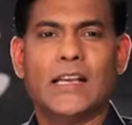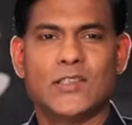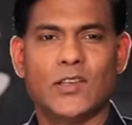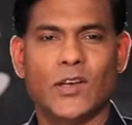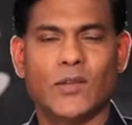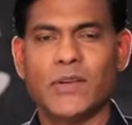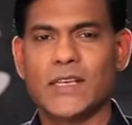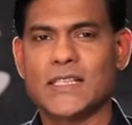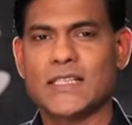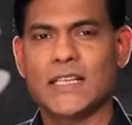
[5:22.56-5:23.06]
As
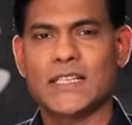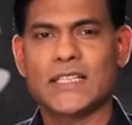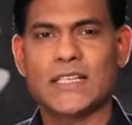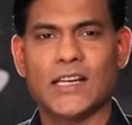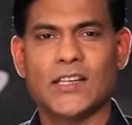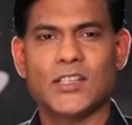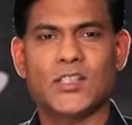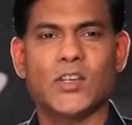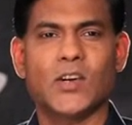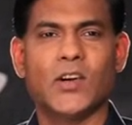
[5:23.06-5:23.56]
always, it's
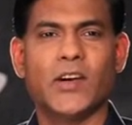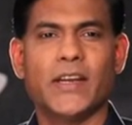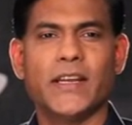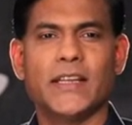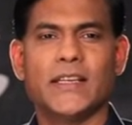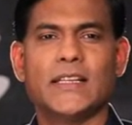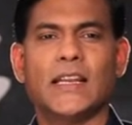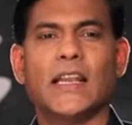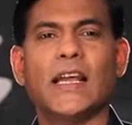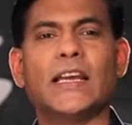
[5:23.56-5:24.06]
our
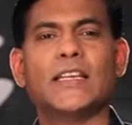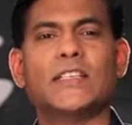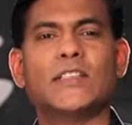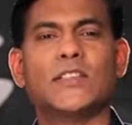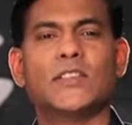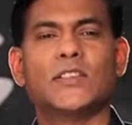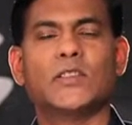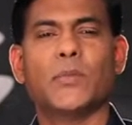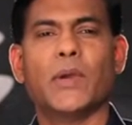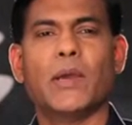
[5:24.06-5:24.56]
joy and
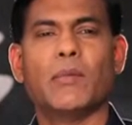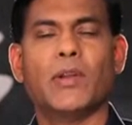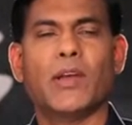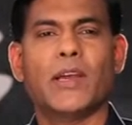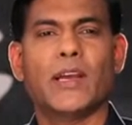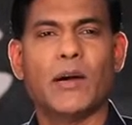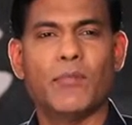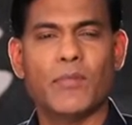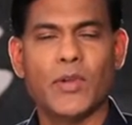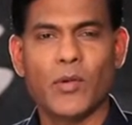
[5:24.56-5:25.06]
delight to be able
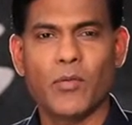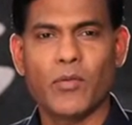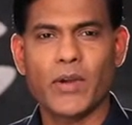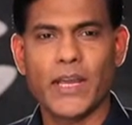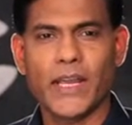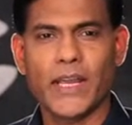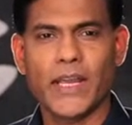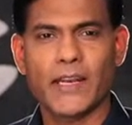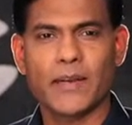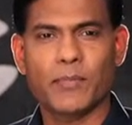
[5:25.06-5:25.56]
to come your
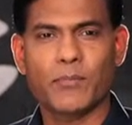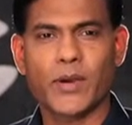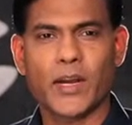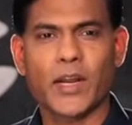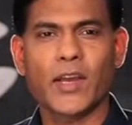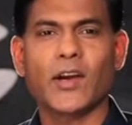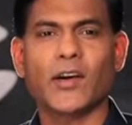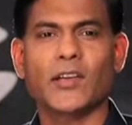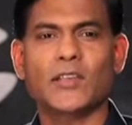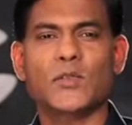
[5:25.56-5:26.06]
way and
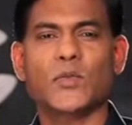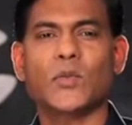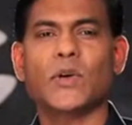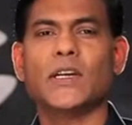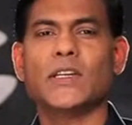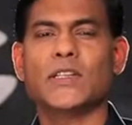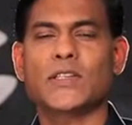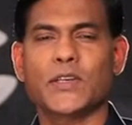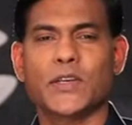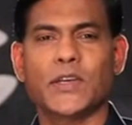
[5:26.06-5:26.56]
bring God's
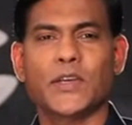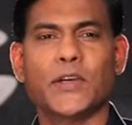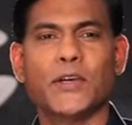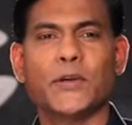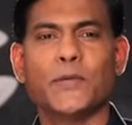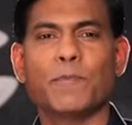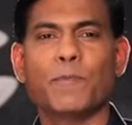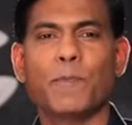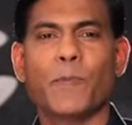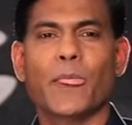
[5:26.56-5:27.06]
Word to
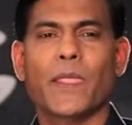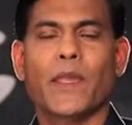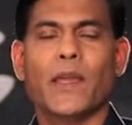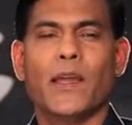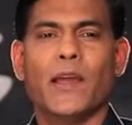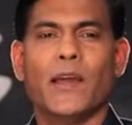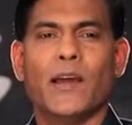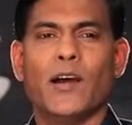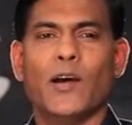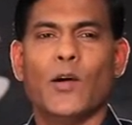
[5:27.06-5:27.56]
you.
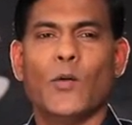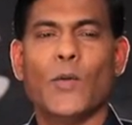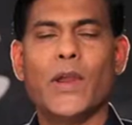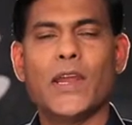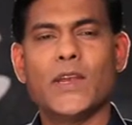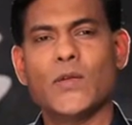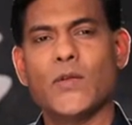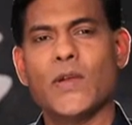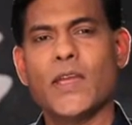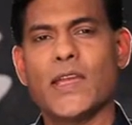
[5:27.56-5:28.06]

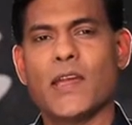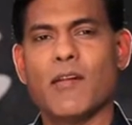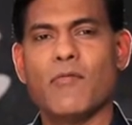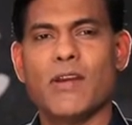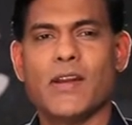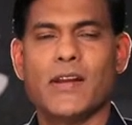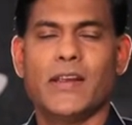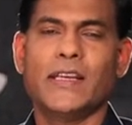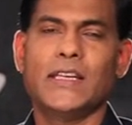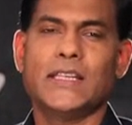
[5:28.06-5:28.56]
We're doing a
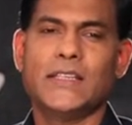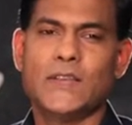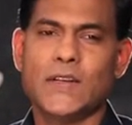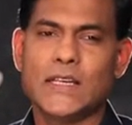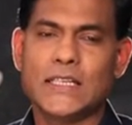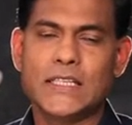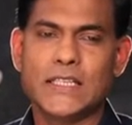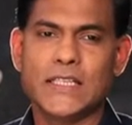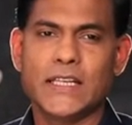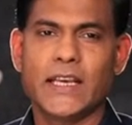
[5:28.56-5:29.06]
very
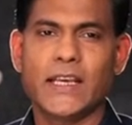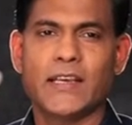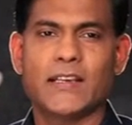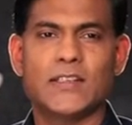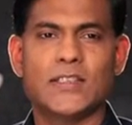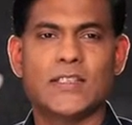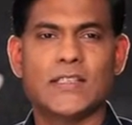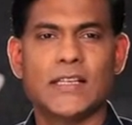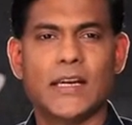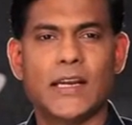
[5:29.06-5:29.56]

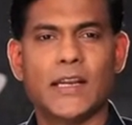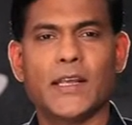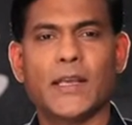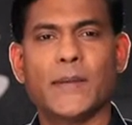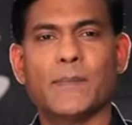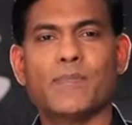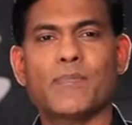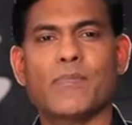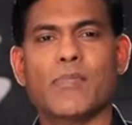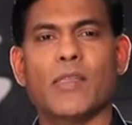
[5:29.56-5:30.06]
interesting
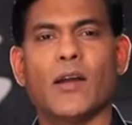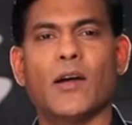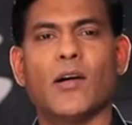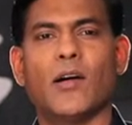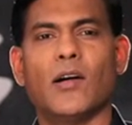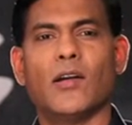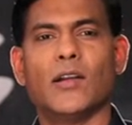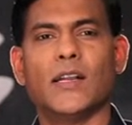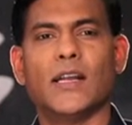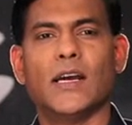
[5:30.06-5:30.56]
study
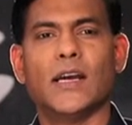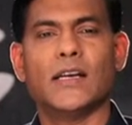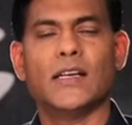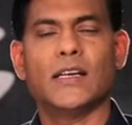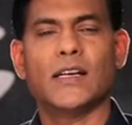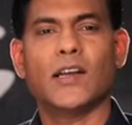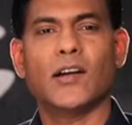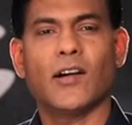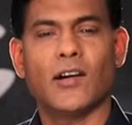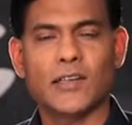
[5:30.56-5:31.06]
on
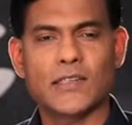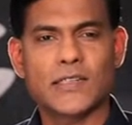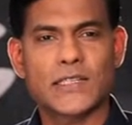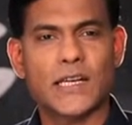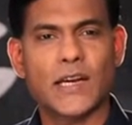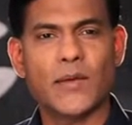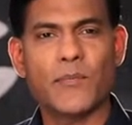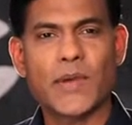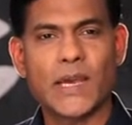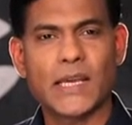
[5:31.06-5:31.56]

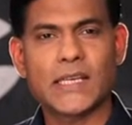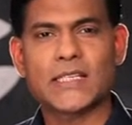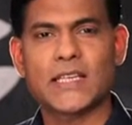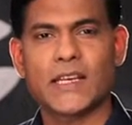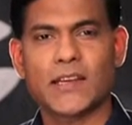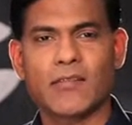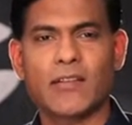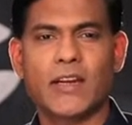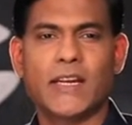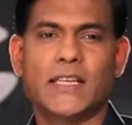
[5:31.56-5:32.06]
God's
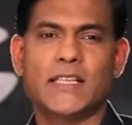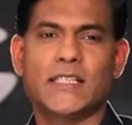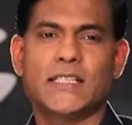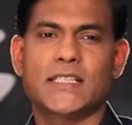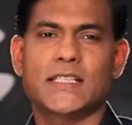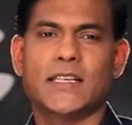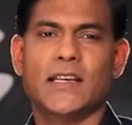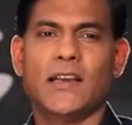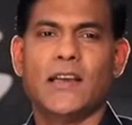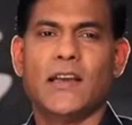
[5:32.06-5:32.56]
amazing
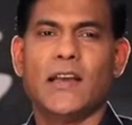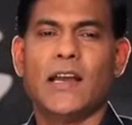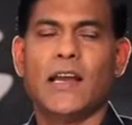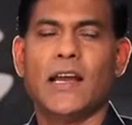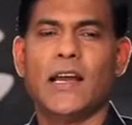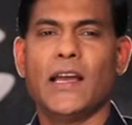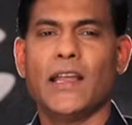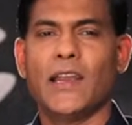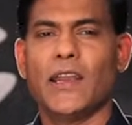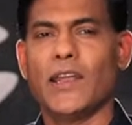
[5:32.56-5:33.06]
grace,
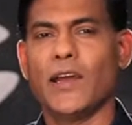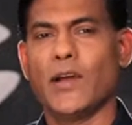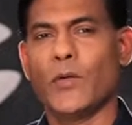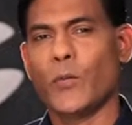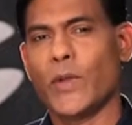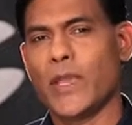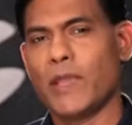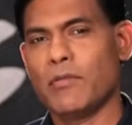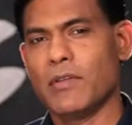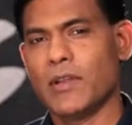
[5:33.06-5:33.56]
and
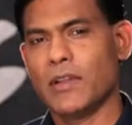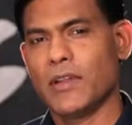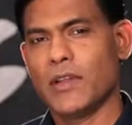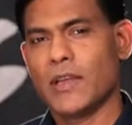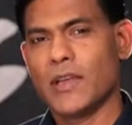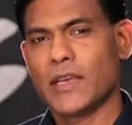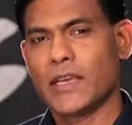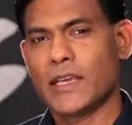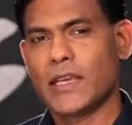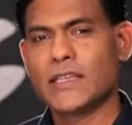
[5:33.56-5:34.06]
uh, we
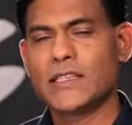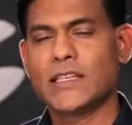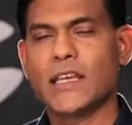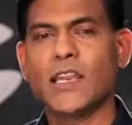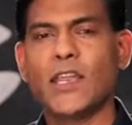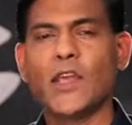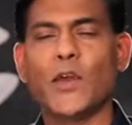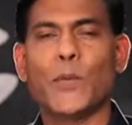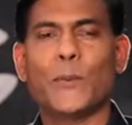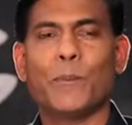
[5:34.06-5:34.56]
will
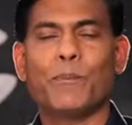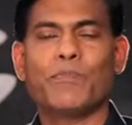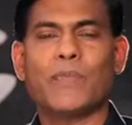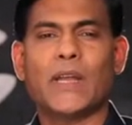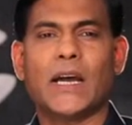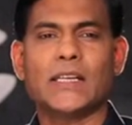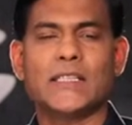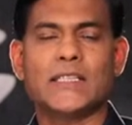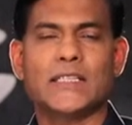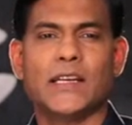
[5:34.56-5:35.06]
continue
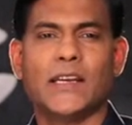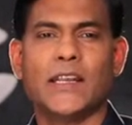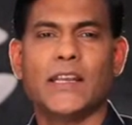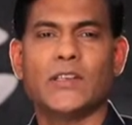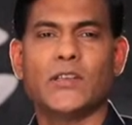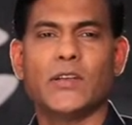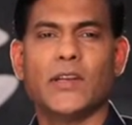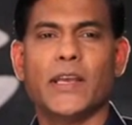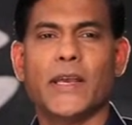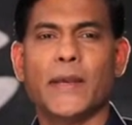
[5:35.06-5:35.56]
our
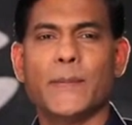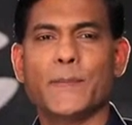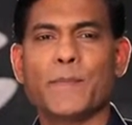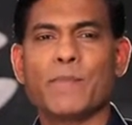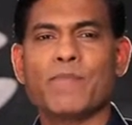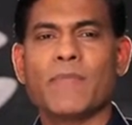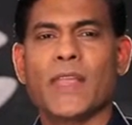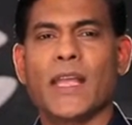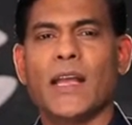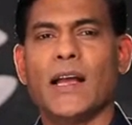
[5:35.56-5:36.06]
study today
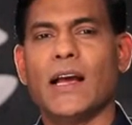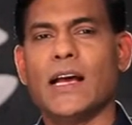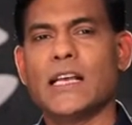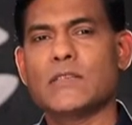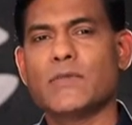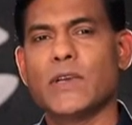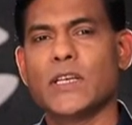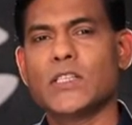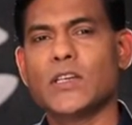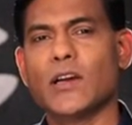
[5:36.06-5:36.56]

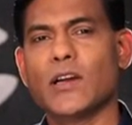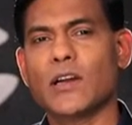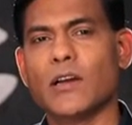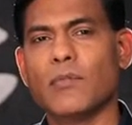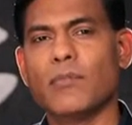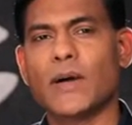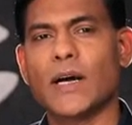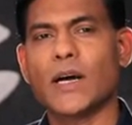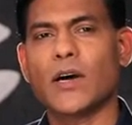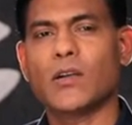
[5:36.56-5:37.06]
as we talk
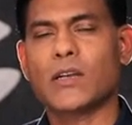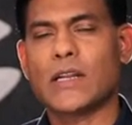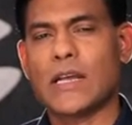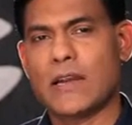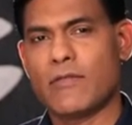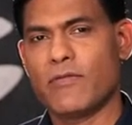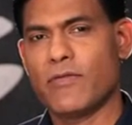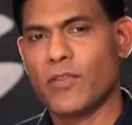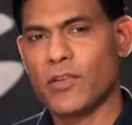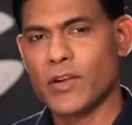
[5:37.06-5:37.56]
about
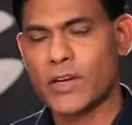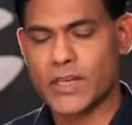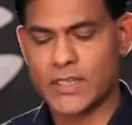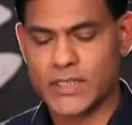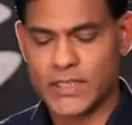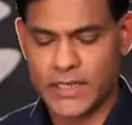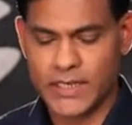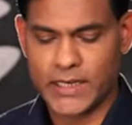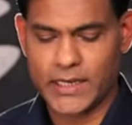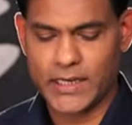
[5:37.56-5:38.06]
and
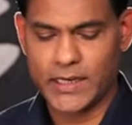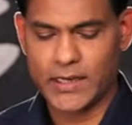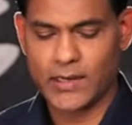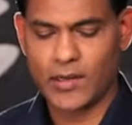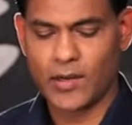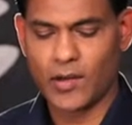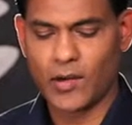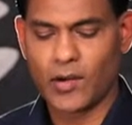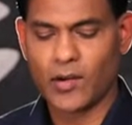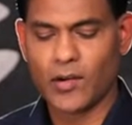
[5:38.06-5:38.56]
focus
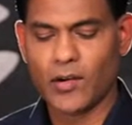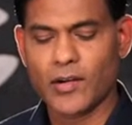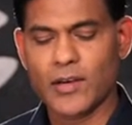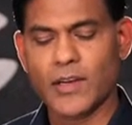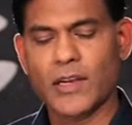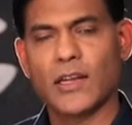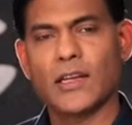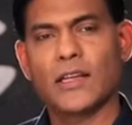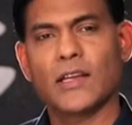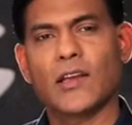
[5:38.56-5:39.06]
in
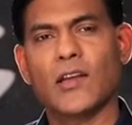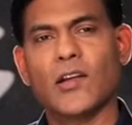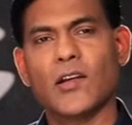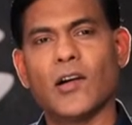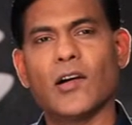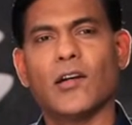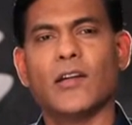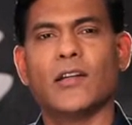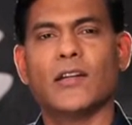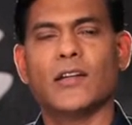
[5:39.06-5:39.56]
on
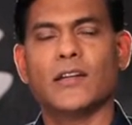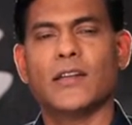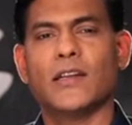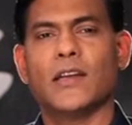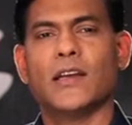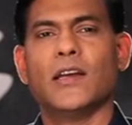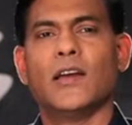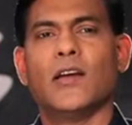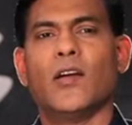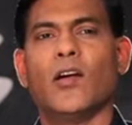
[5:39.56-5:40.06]

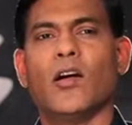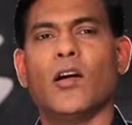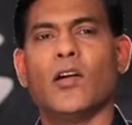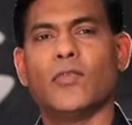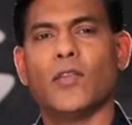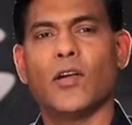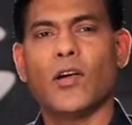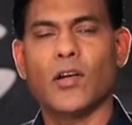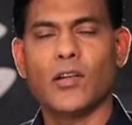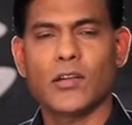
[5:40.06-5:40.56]
God
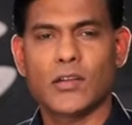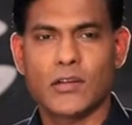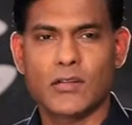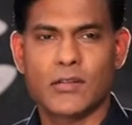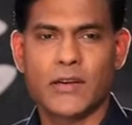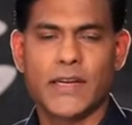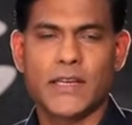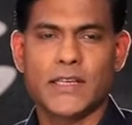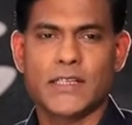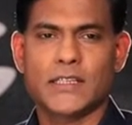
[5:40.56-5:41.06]
of all
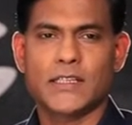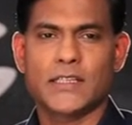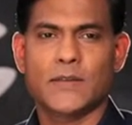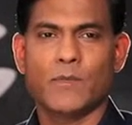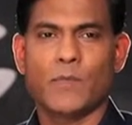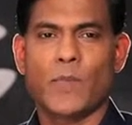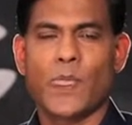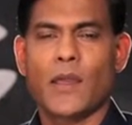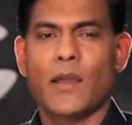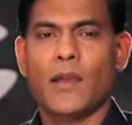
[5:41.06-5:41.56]
grace.
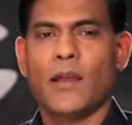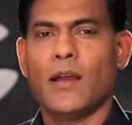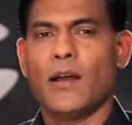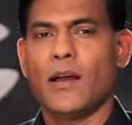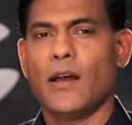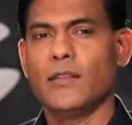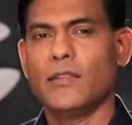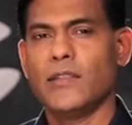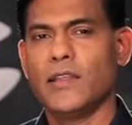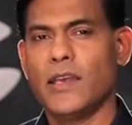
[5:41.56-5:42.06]

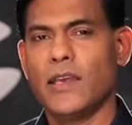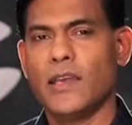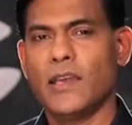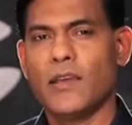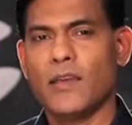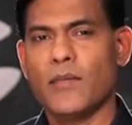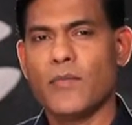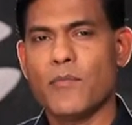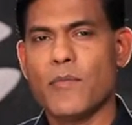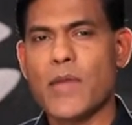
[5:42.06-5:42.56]

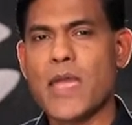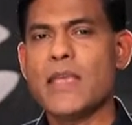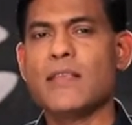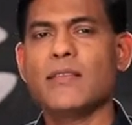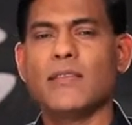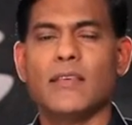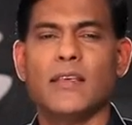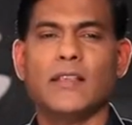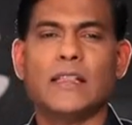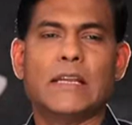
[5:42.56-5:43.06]
The
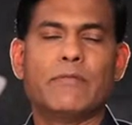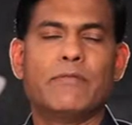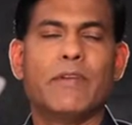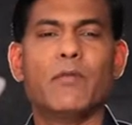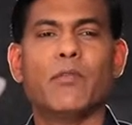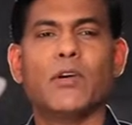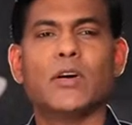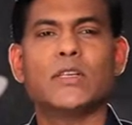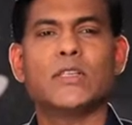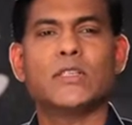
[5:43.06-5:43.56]
main thing that
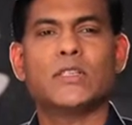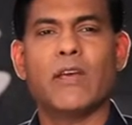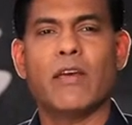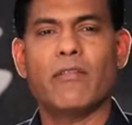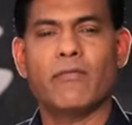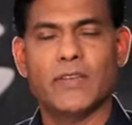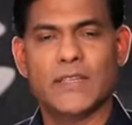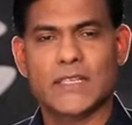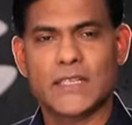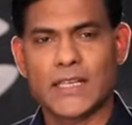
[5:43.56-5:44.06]
we want to
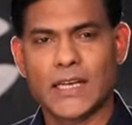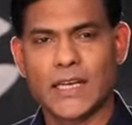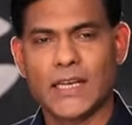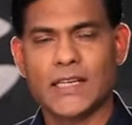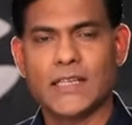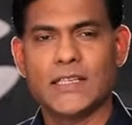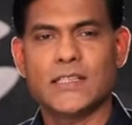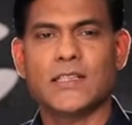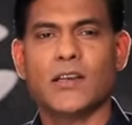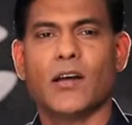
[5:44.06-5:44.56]

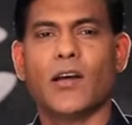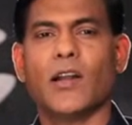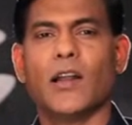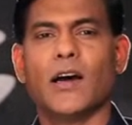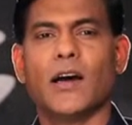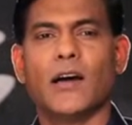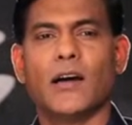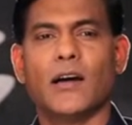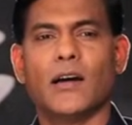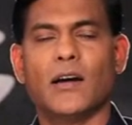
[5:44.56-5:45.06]
emphasize
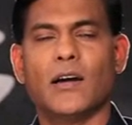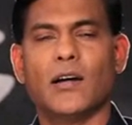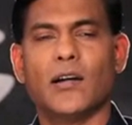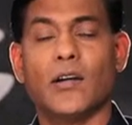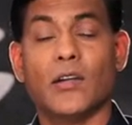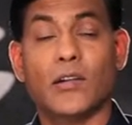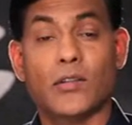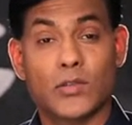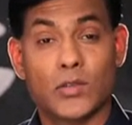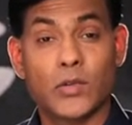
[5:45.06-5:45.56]
on, our,
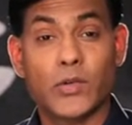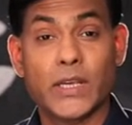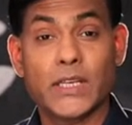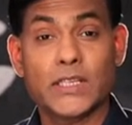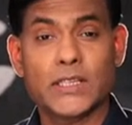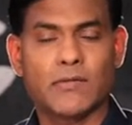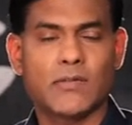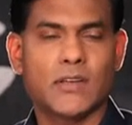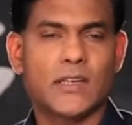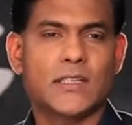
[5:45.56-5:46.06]
on to
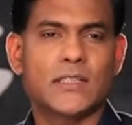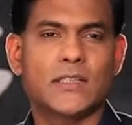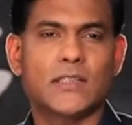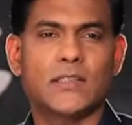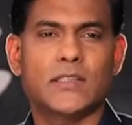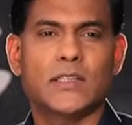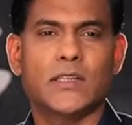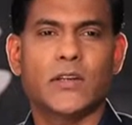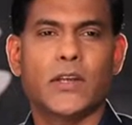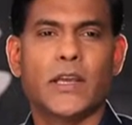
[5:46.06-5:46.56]
each of
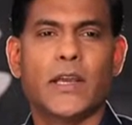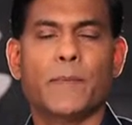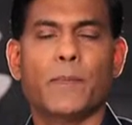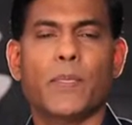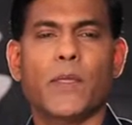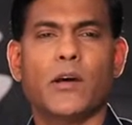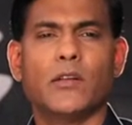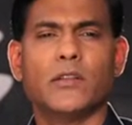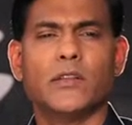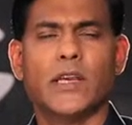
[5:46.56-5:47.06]
us today
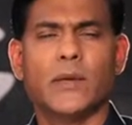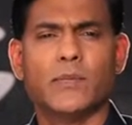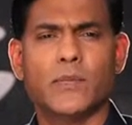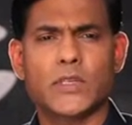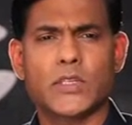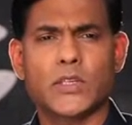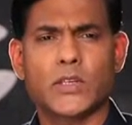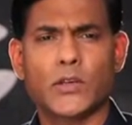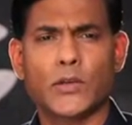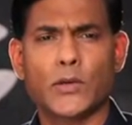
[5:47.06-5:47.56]
on the
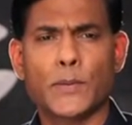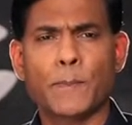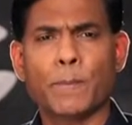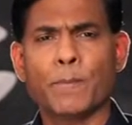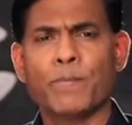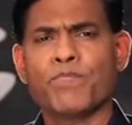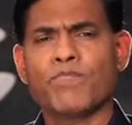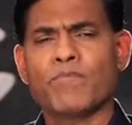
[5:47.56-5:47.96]
episode